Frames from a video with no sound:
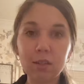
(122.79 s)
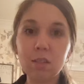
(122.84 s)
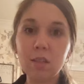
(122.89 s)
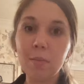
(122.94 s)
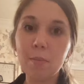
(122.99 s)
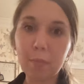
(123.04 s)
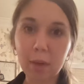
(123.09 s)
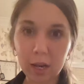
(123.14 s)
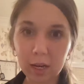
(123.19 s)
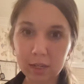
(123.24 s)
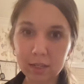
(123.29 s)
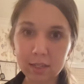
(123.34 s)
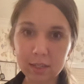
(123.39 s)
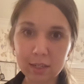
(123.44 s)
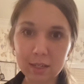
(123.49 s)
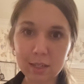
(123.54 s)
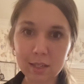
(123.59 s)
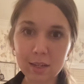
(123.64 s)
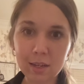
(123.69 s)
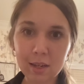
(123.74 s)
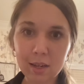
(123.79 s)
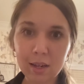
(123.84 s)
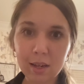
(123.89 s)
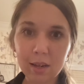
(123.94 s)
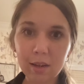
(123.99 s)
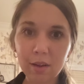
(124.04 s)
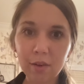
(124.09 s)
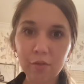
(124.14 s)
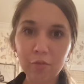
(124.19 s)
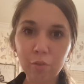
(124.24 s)
the medicine
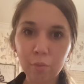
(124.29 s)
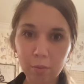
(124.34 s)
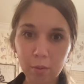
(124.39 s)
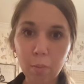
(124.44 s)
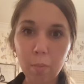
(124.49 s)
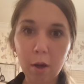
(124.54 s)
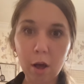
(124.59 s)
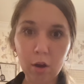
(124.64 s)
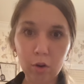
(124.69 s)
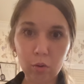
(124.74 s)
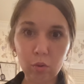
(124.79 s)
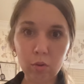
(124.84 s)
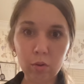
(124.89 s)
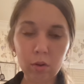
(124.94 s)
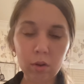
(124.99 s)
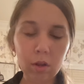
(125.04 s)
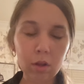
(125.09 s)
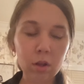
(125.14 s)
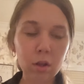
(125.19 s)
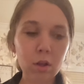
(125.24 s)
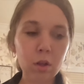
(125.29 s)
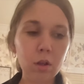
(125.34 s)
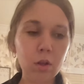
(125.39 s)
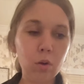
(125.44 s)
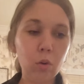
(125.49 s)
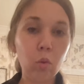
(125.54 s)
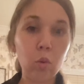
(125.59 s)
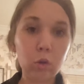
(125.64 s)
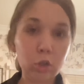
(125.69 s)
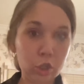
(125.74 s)
from the bottle
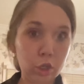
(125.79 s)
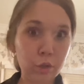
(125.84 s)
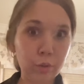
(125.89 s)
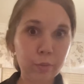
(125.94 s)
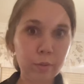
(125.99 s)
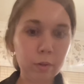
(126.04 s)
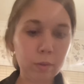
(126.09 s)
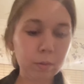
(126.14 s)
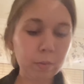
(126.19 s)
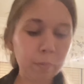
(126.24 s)
or tube.